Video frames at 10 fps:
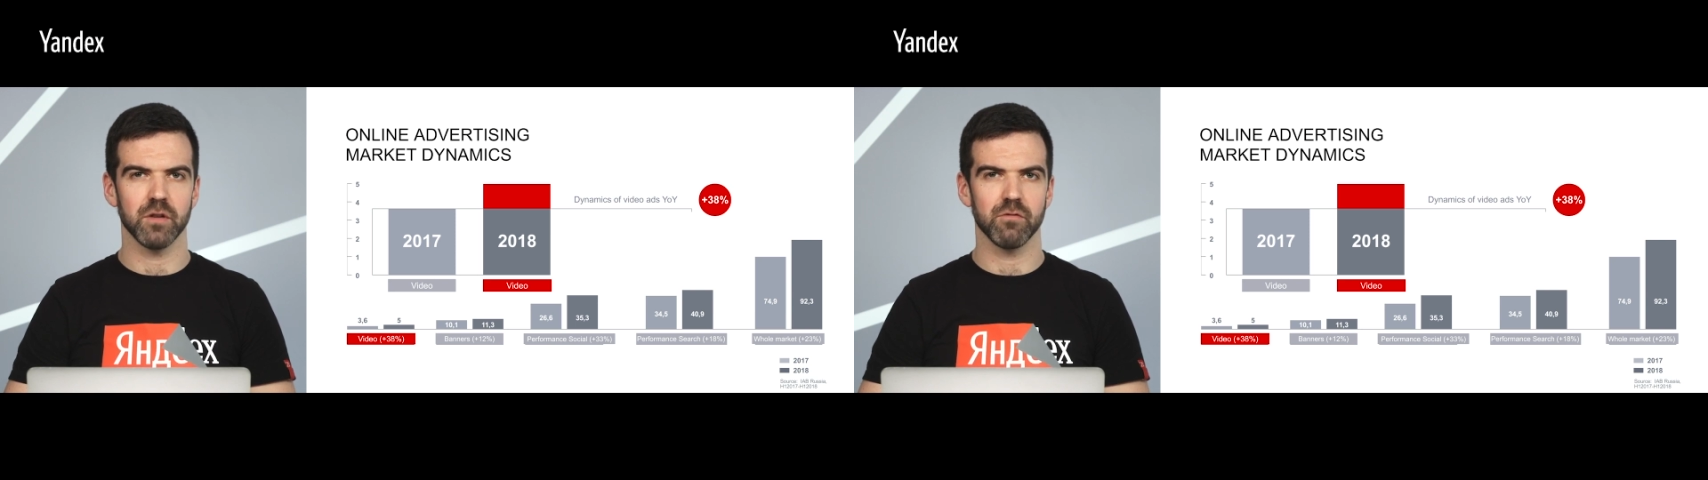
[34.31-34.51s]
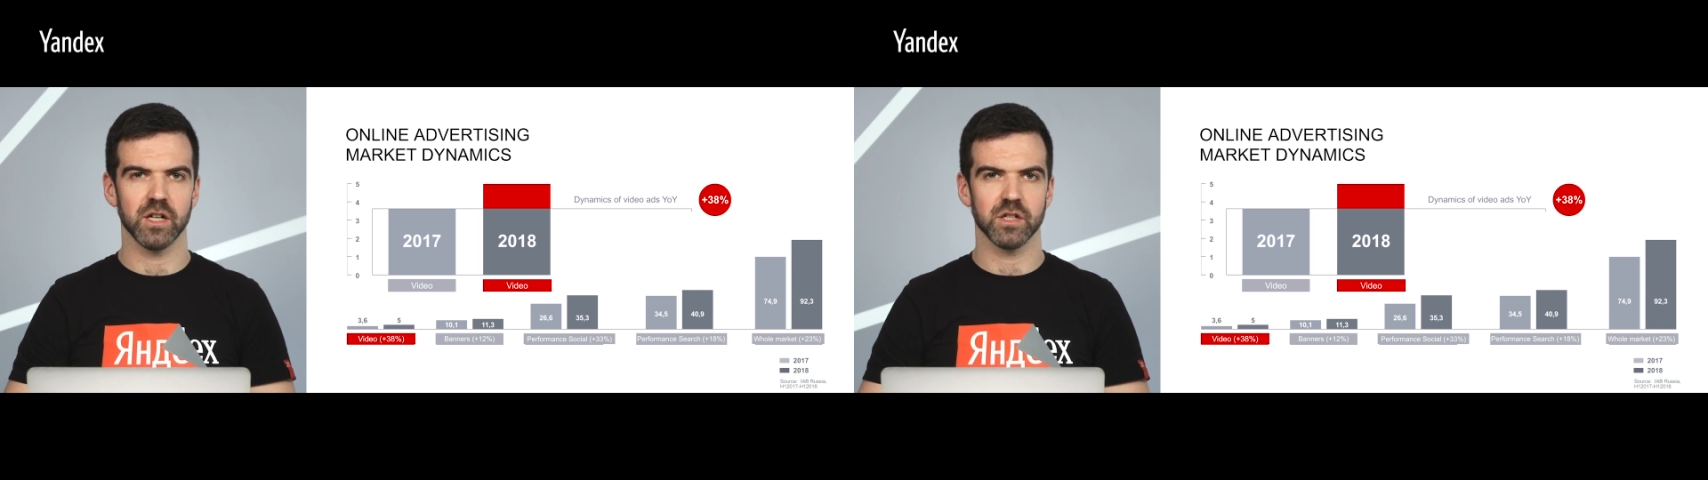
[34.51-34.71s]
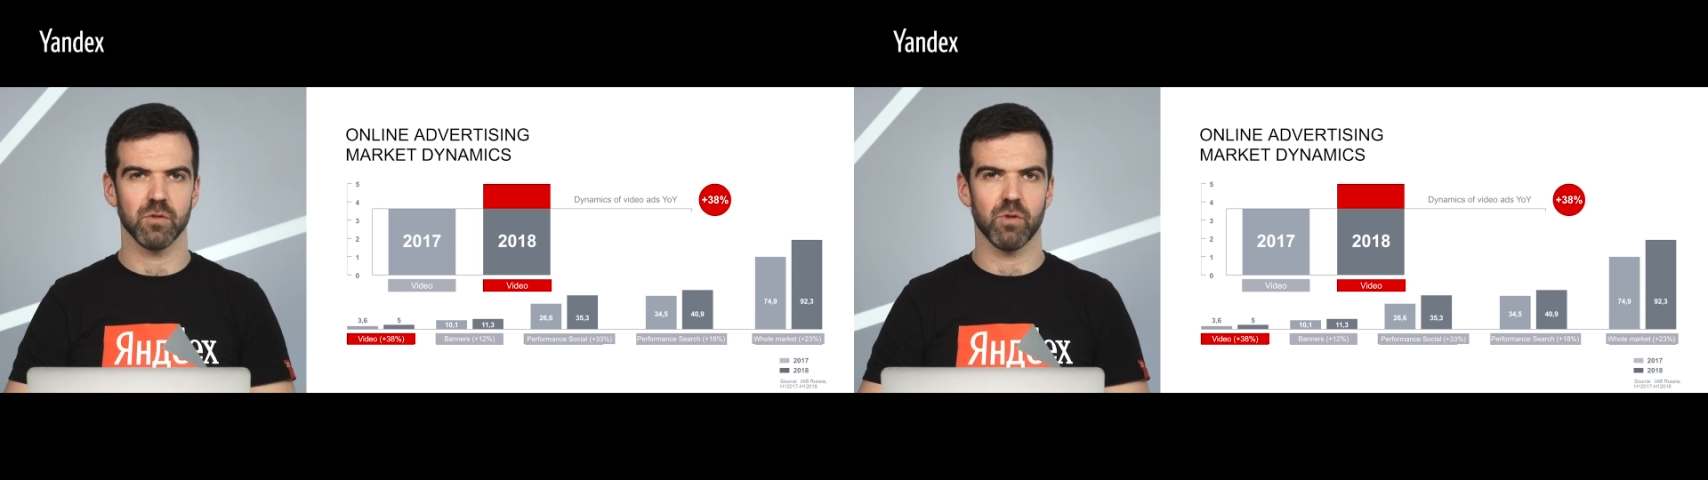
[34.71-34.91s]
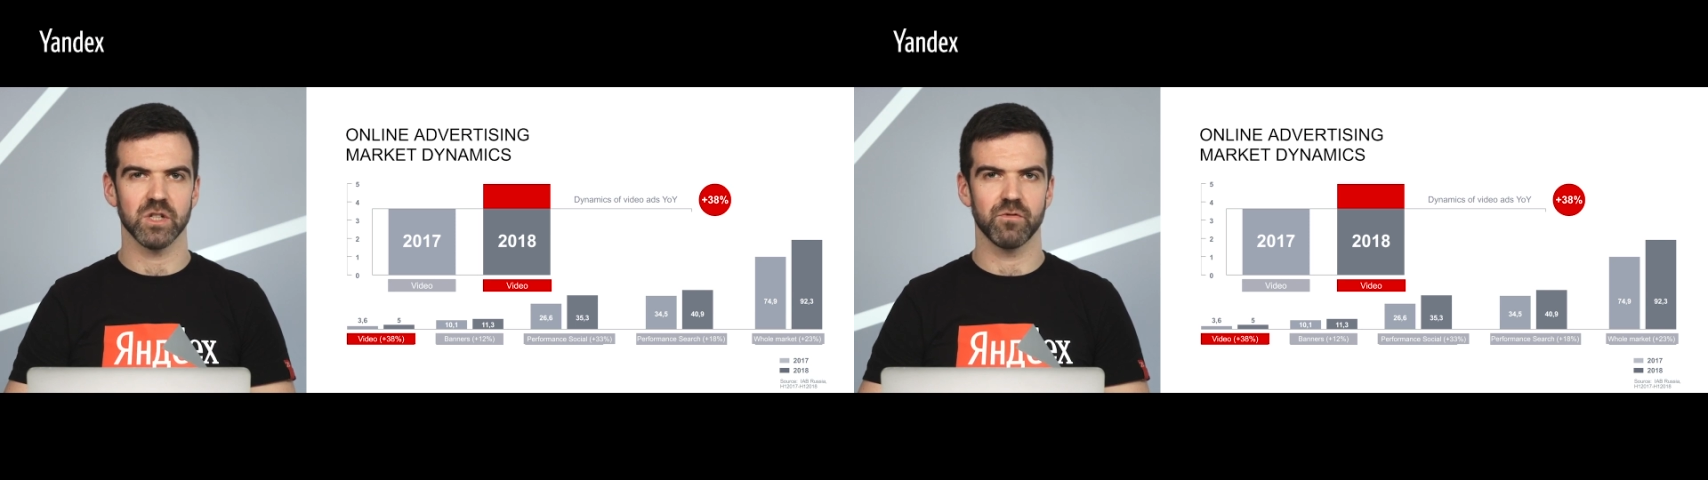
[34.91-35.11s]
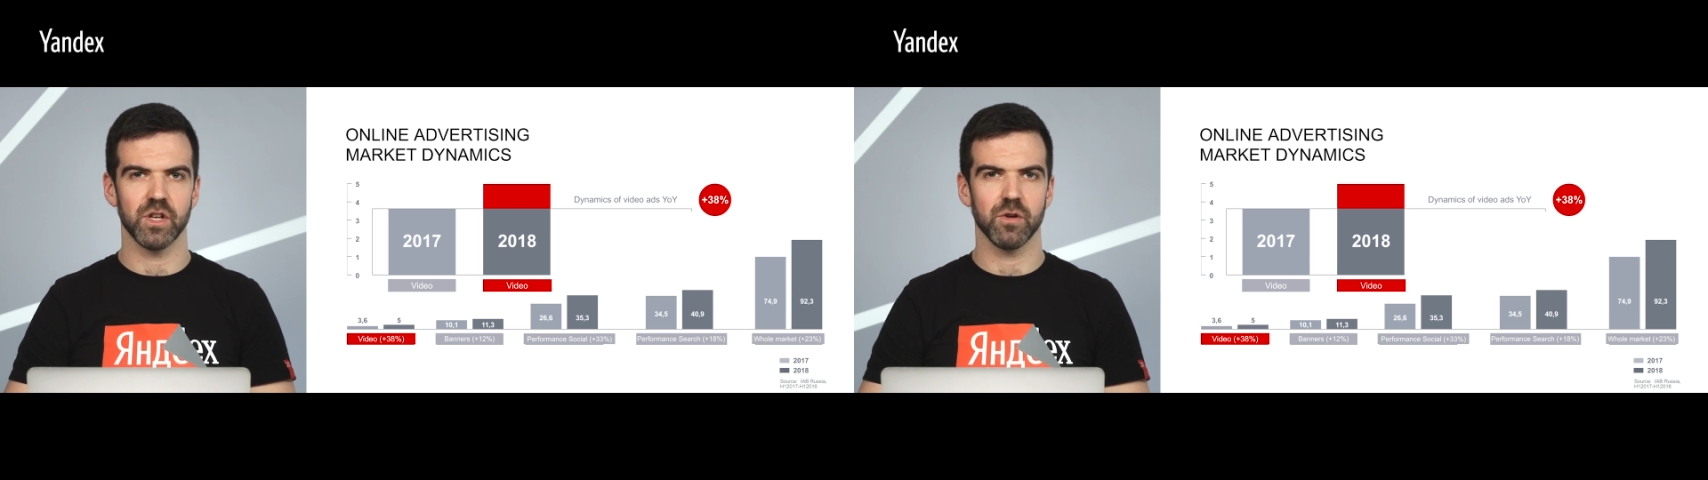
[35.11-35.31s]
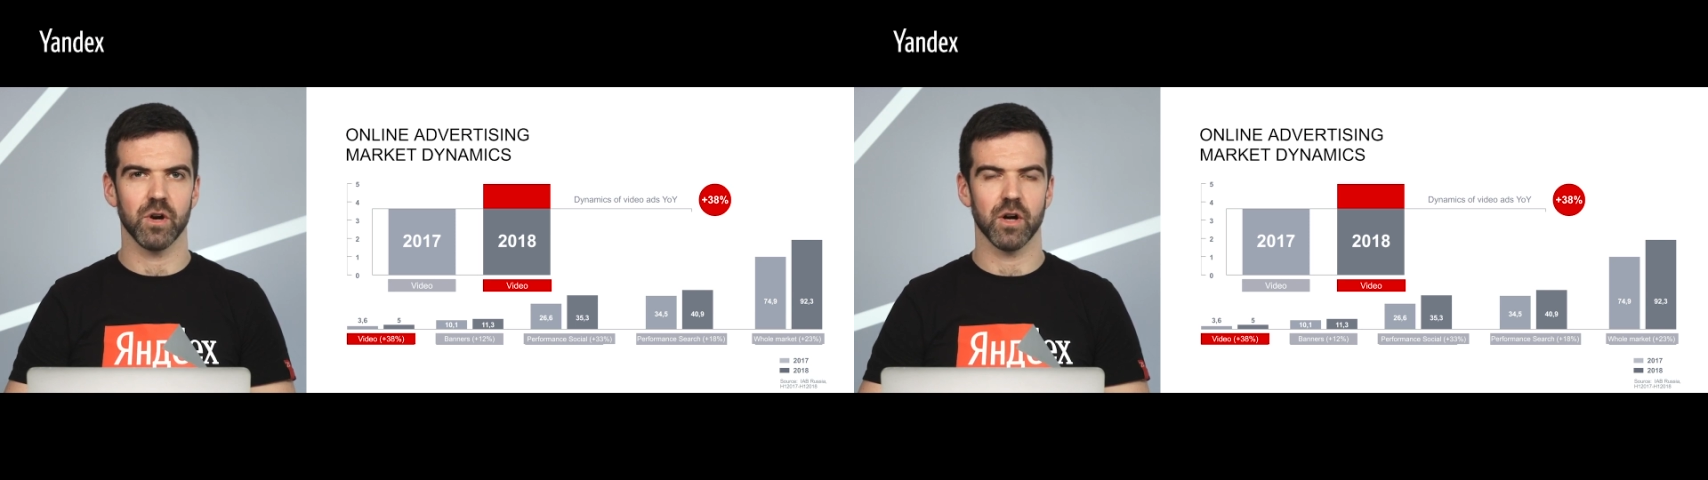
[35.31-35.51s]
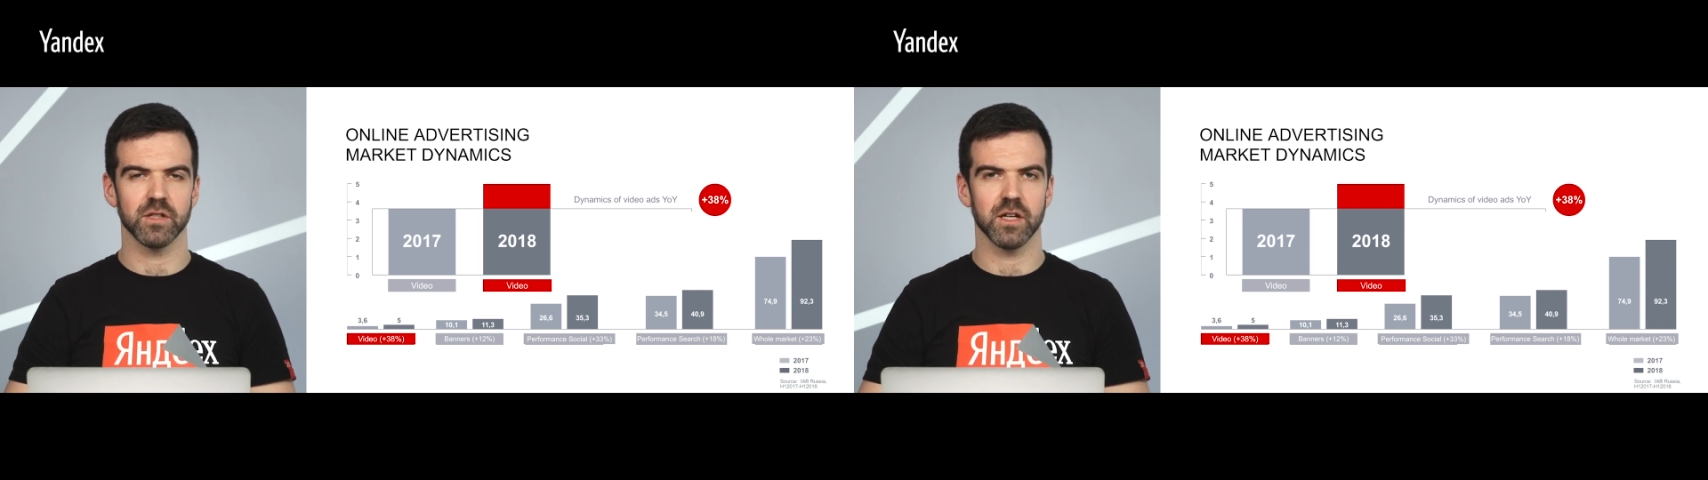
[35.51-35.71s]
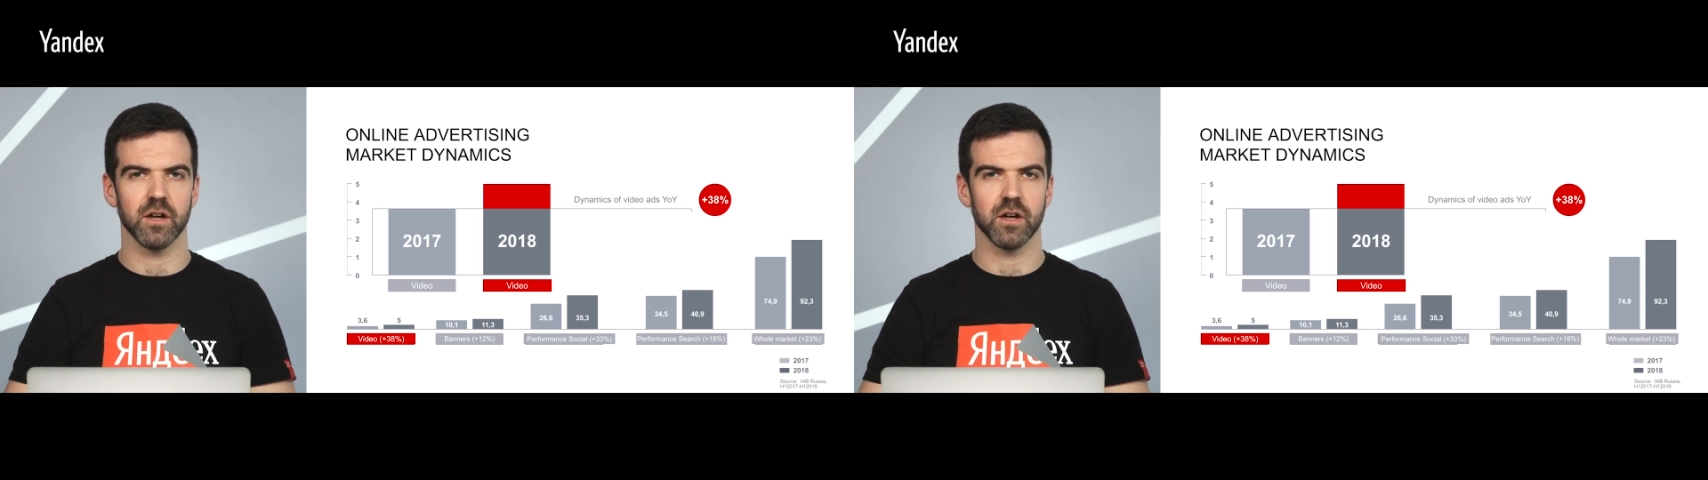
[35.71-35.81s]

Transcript: Russia watch video content